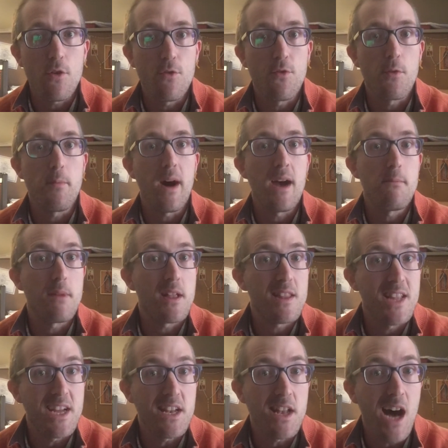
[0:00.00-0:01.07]
over by
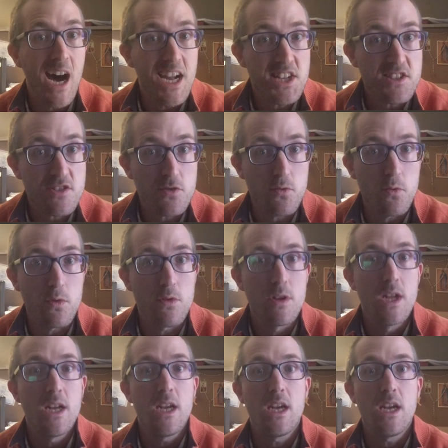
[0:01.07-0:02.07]
McLean High School